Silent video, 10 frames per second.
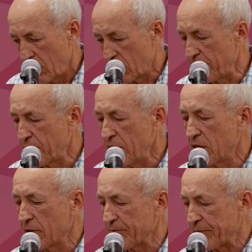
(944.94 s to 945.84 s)

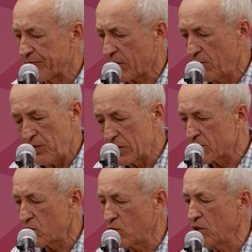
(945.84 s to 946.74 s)
completely
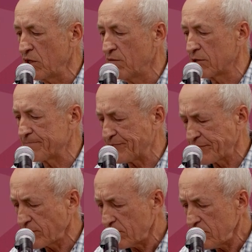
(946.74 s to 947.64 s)
fixed or even
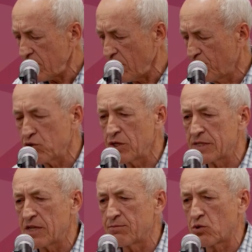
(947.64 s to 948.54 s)
put in
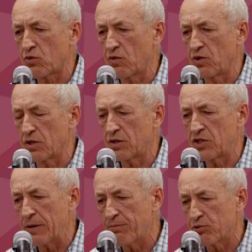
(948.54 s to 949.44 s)
some sort of the
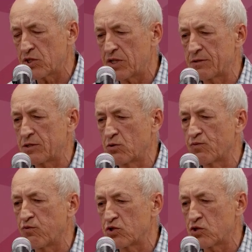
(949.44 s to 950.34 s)
Tempus test tube
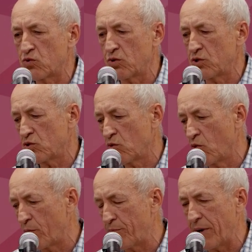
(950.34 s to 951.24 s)
for storage
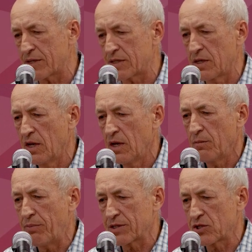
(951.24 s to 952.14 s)
or PAX
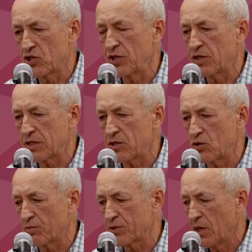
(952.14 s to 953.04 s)
gene test
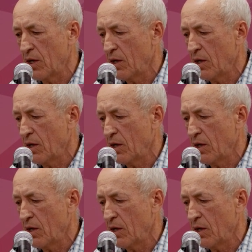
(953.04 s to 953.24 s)
tubes.